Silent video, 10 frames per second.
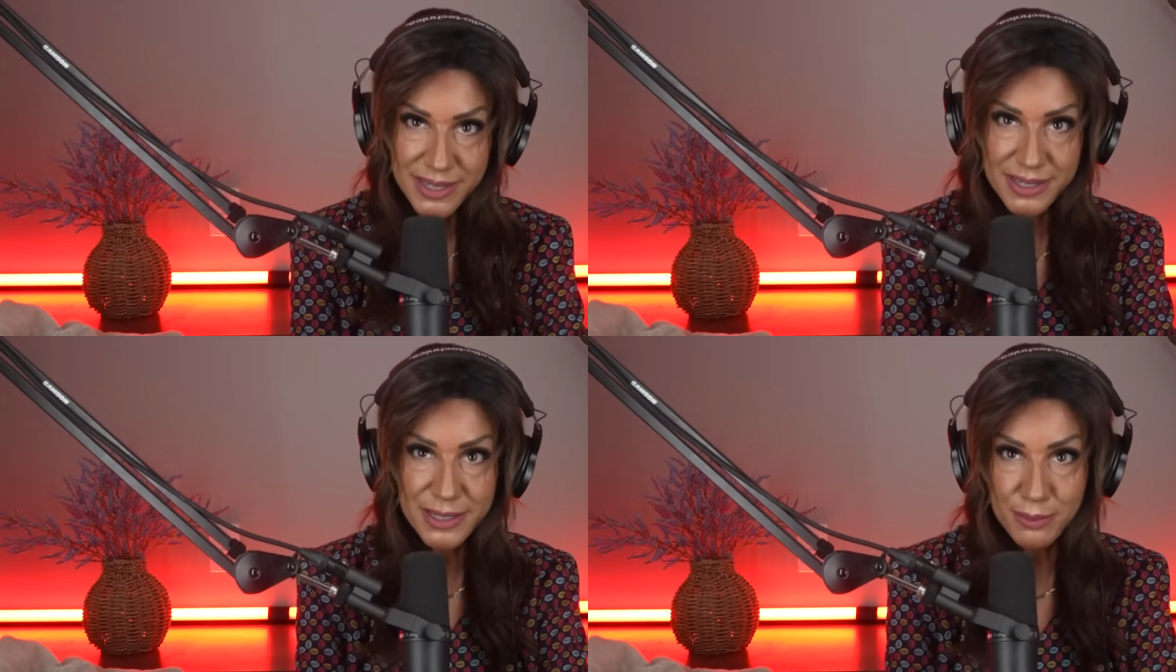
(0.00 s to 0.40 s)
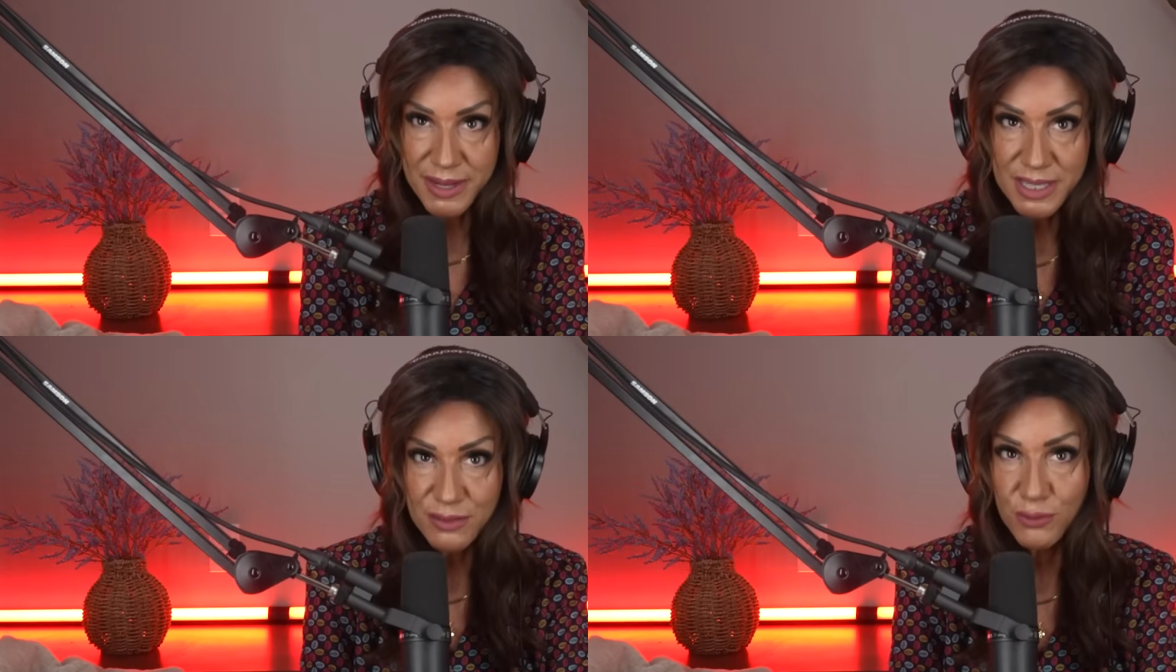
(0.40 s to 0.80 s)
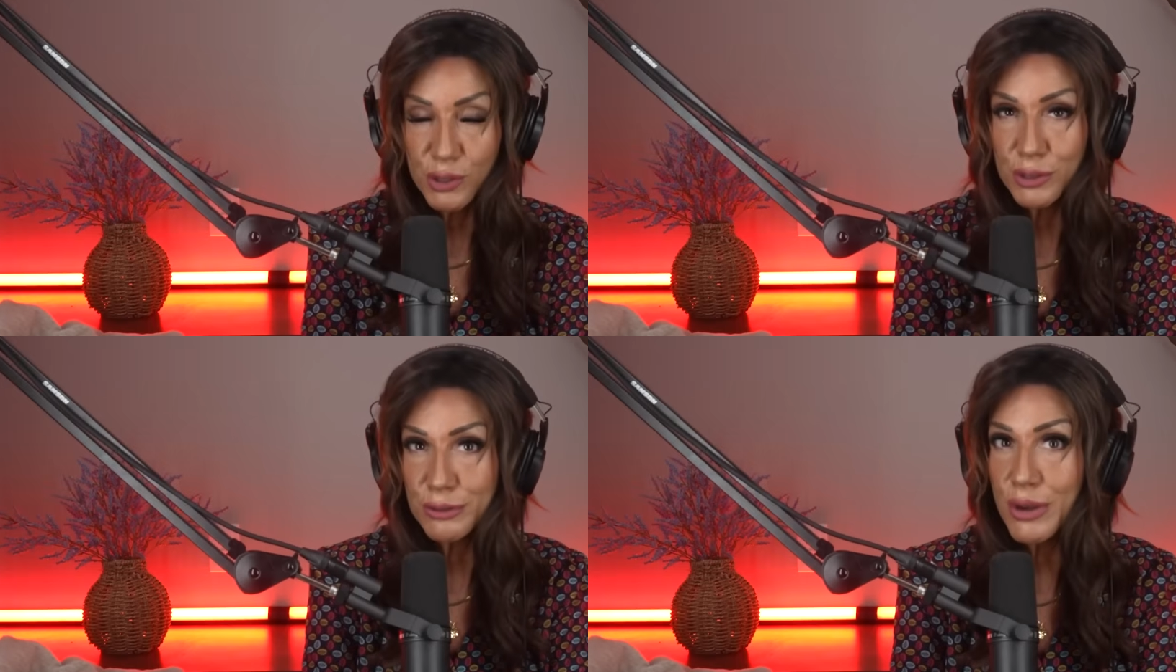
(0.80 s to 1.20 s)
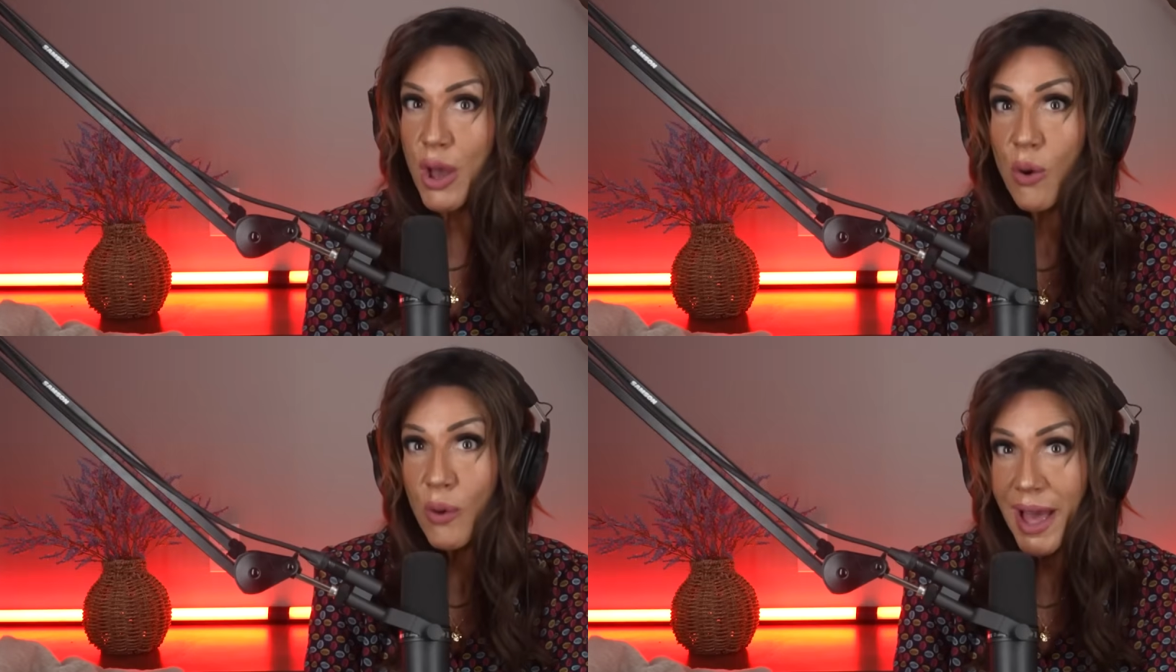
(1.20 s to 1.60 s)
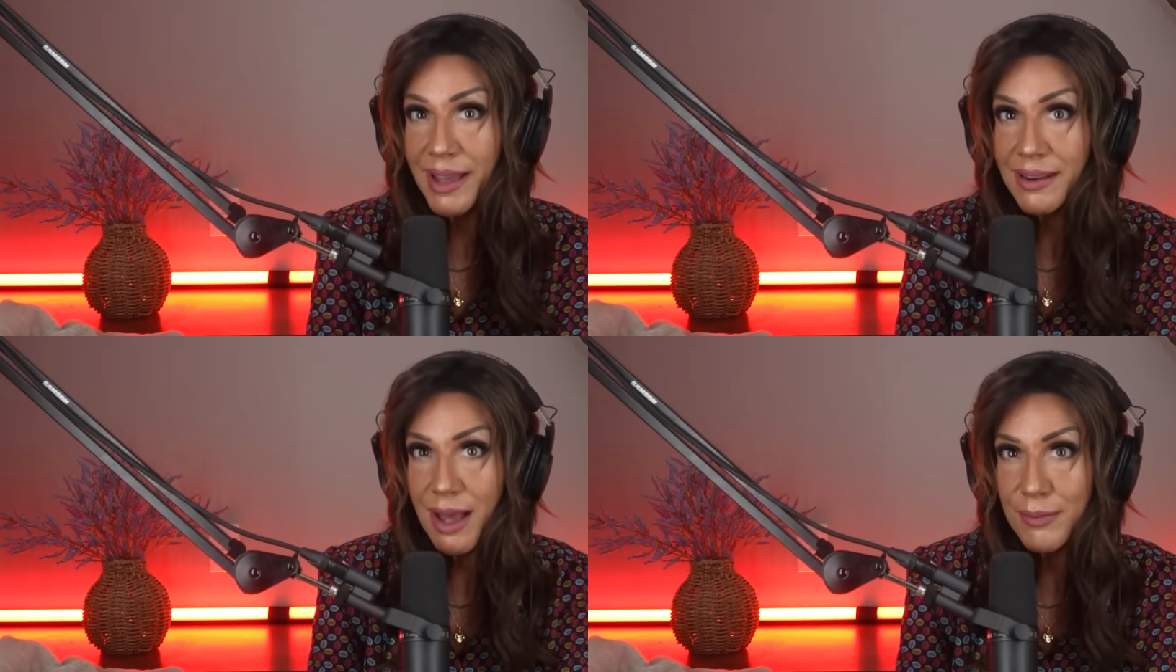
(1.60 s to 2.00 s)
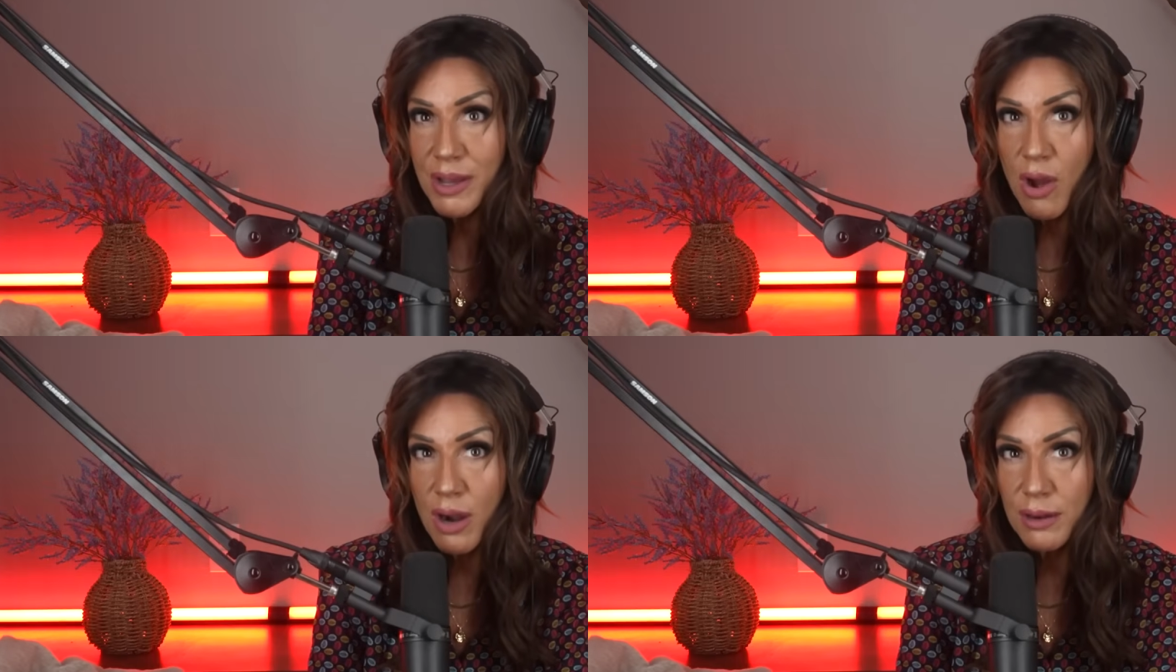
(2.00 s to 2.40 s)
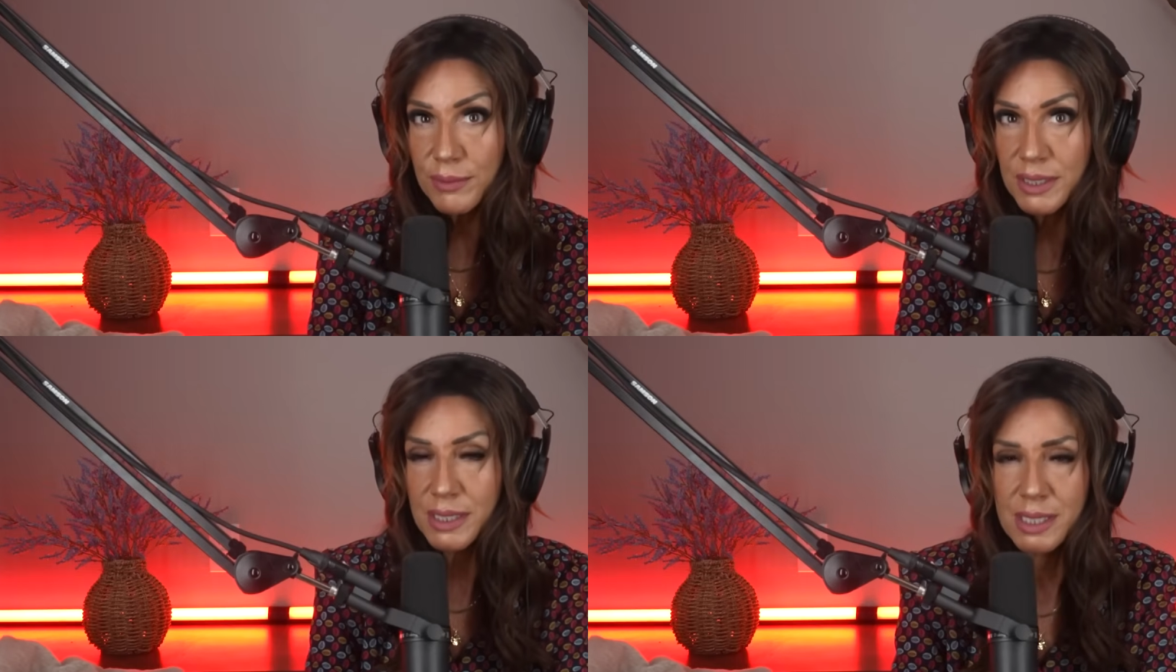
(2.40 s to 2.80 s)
to dismiss for no economic harm?